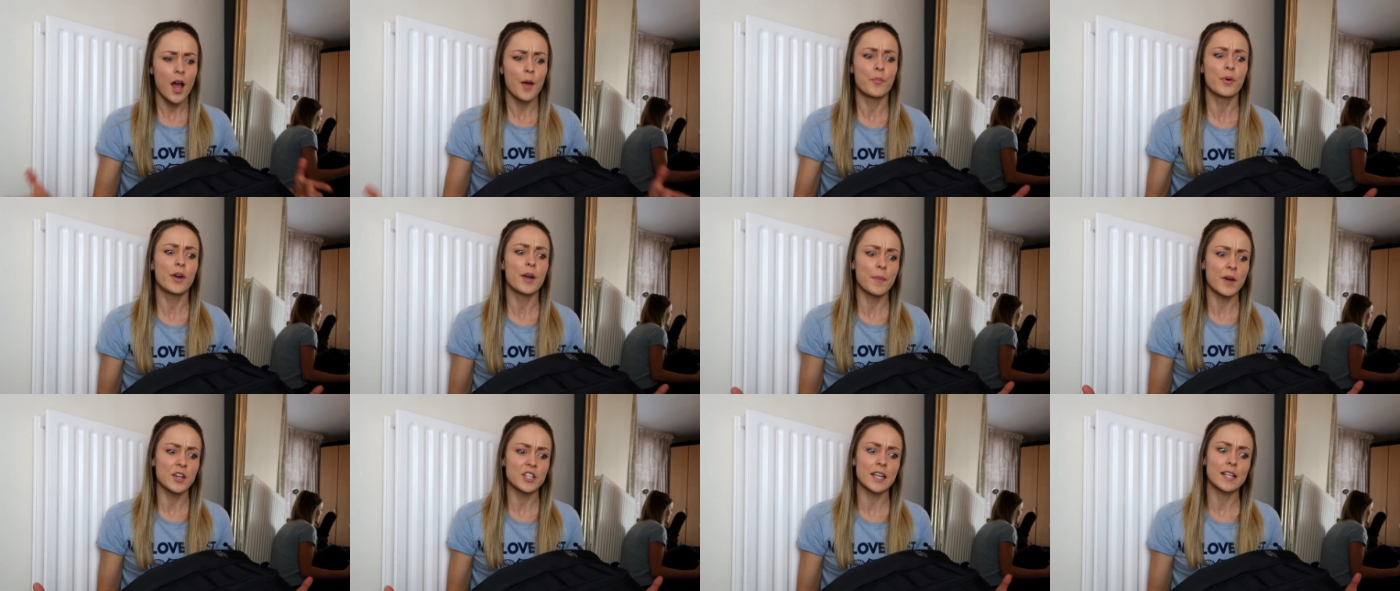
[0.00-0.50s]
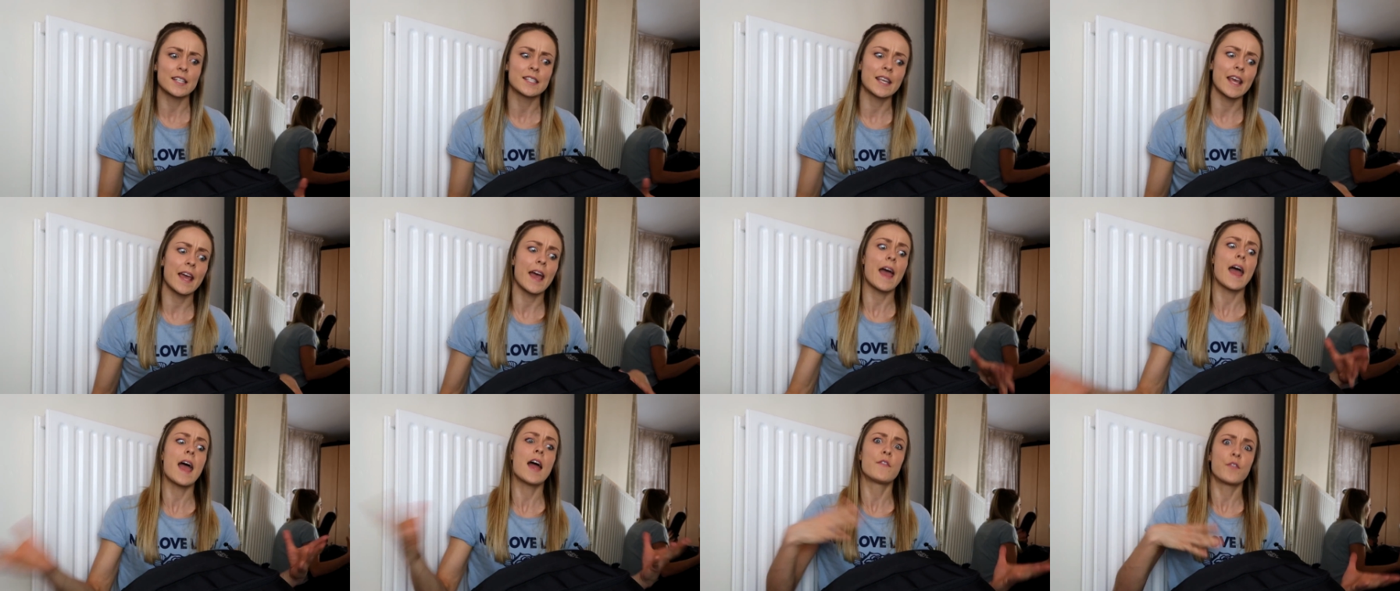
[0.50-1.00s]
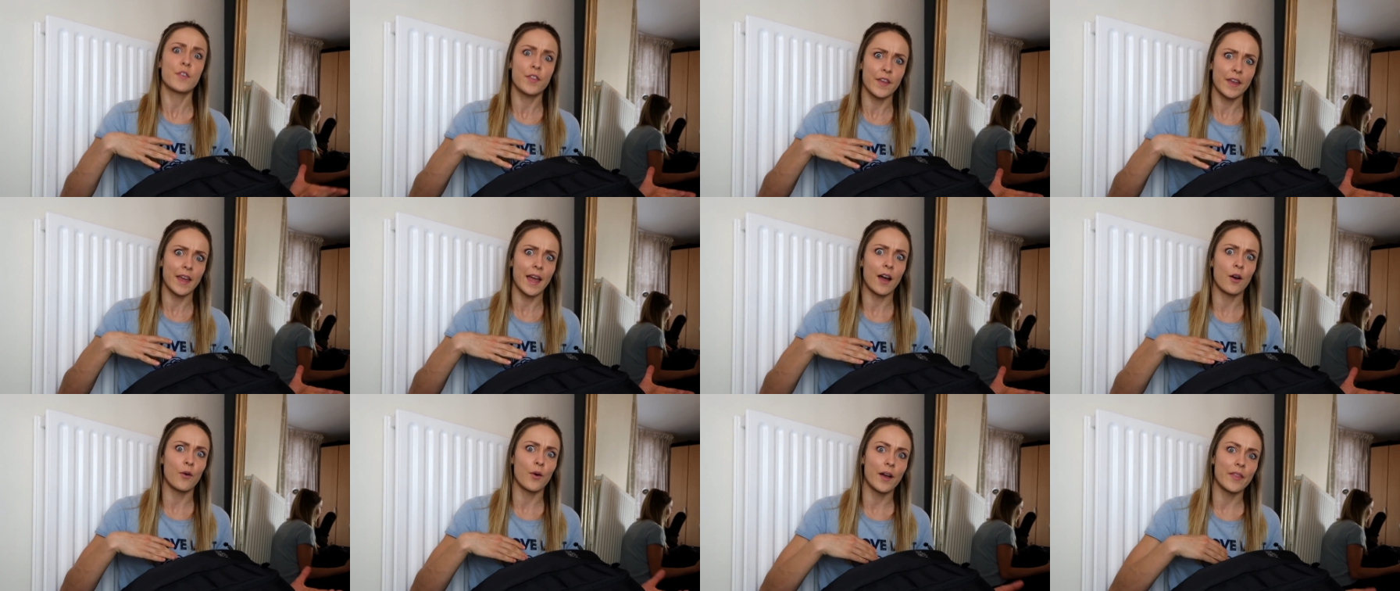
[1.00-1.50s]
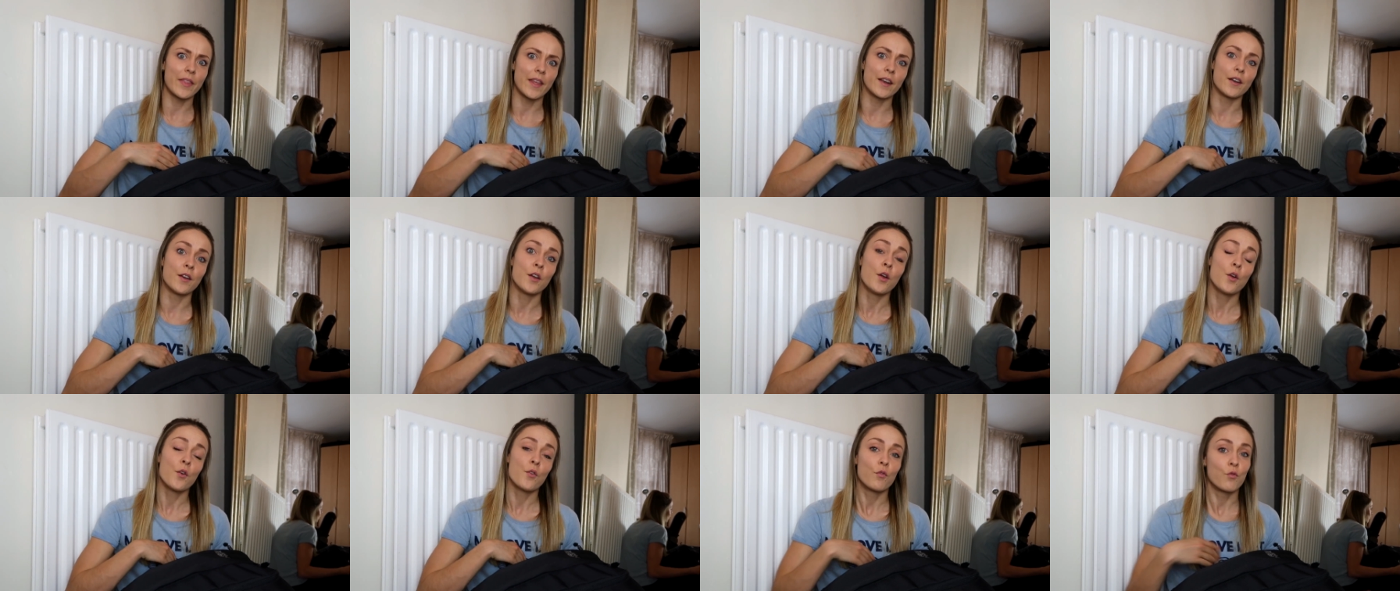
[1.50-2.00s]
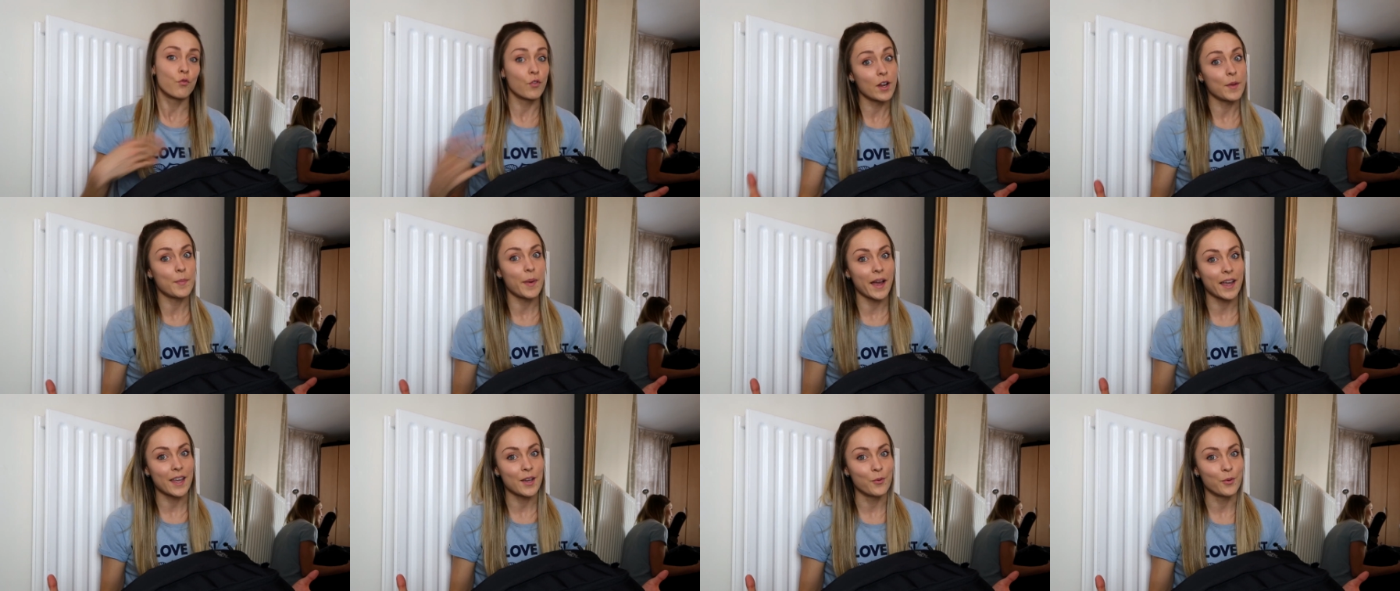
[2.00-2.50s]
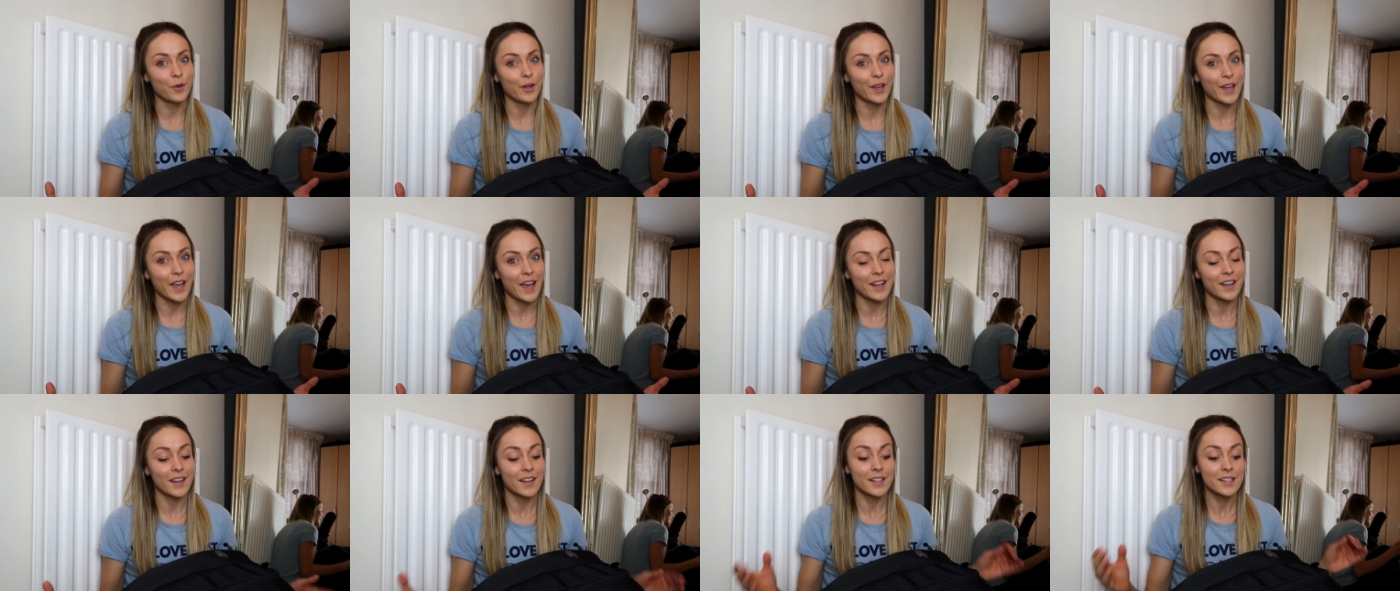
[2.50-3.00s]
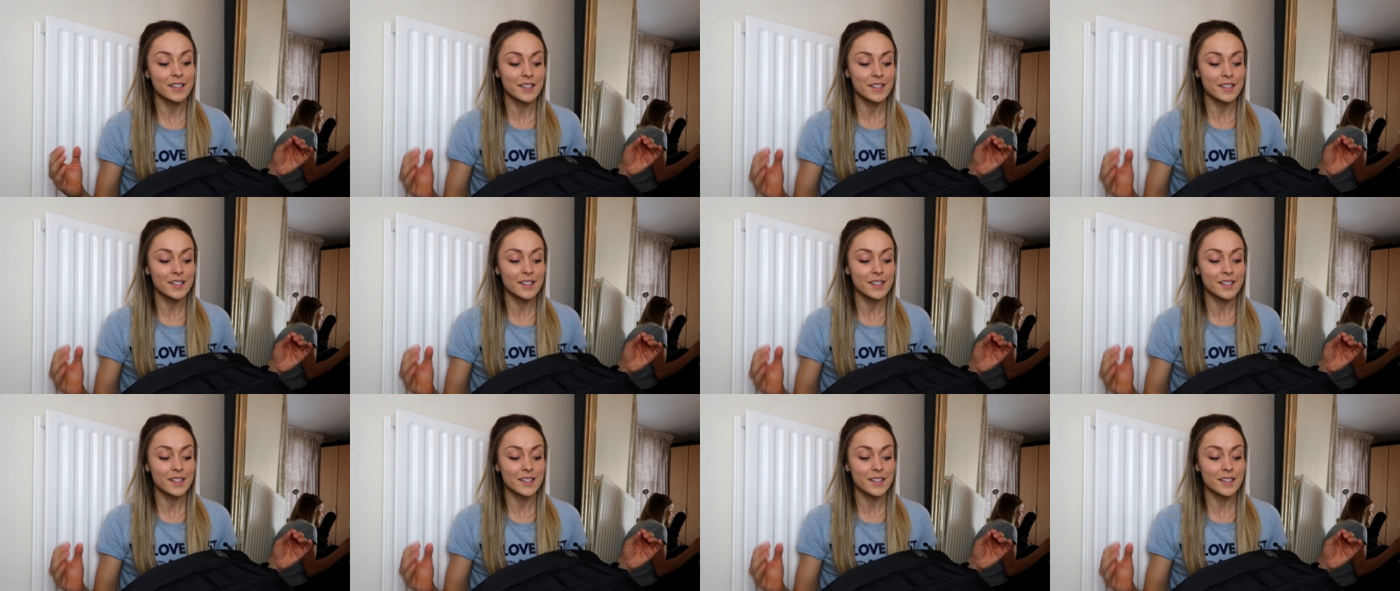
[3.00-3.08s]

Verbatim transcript: i pretty much had to get everything out and then repack it all again.